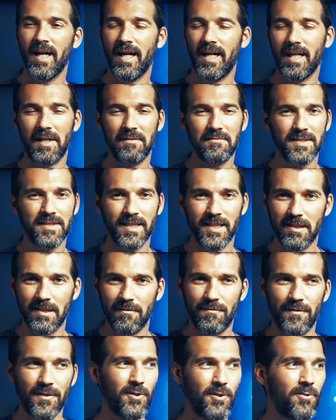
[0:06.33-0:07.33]
and I've seen a
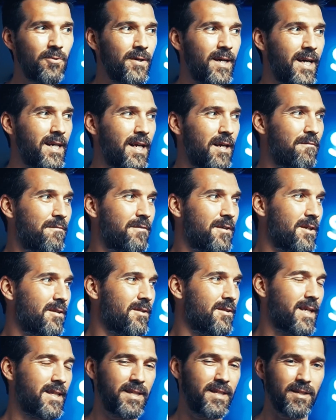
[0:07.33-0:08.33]
few and I feel
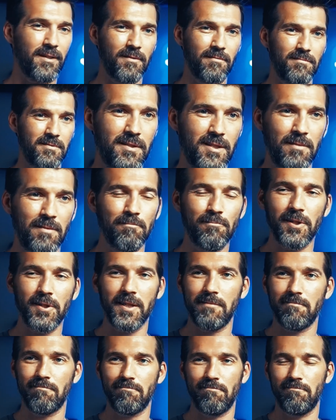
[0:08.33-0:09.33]
like they're
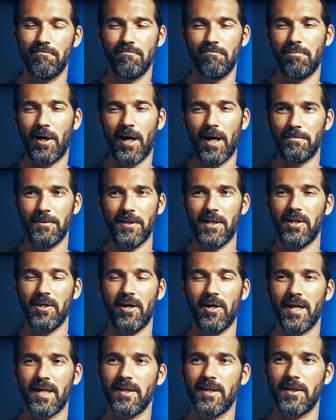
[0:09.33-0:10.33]
complete
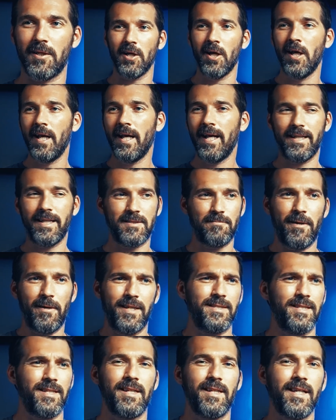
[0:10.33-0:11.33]
poppycock. Like it's
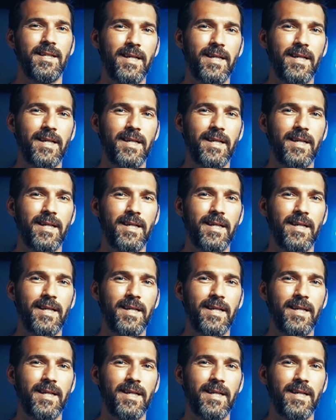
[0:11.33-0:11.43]
basically